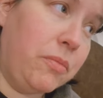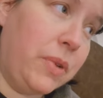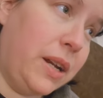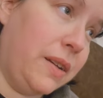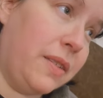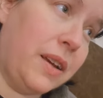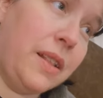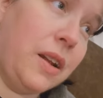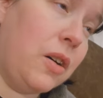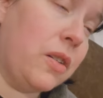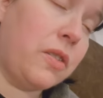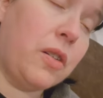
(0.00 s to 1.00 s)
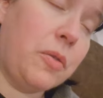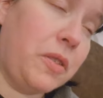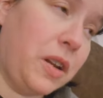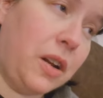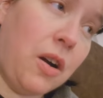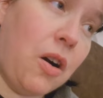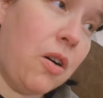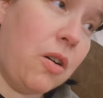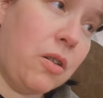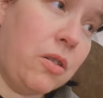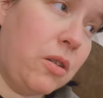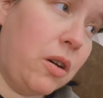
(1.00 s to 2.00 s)
And I say, the last time I was in a
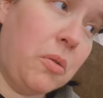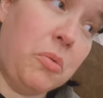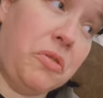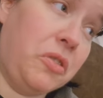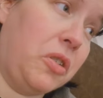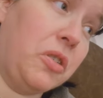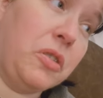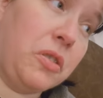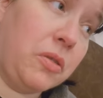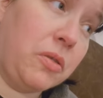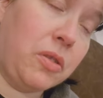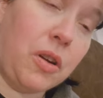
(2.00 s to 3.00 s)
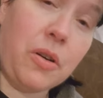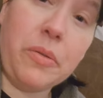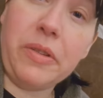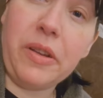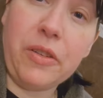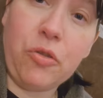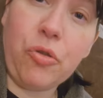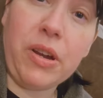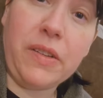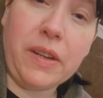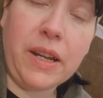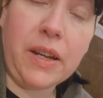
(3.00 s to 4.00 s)
car, I wasn't good. So I was like
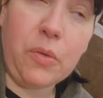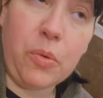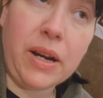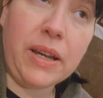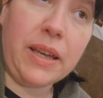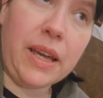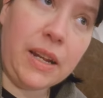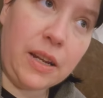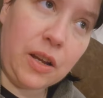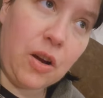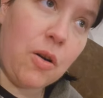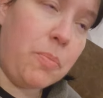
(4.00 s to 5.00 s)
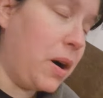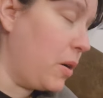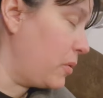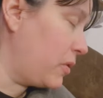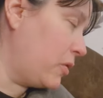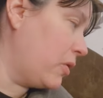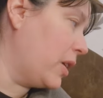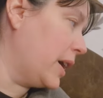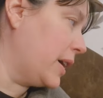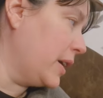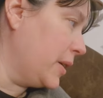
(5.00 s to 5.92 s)
dreading it in a way, getting in the car. But I was all right.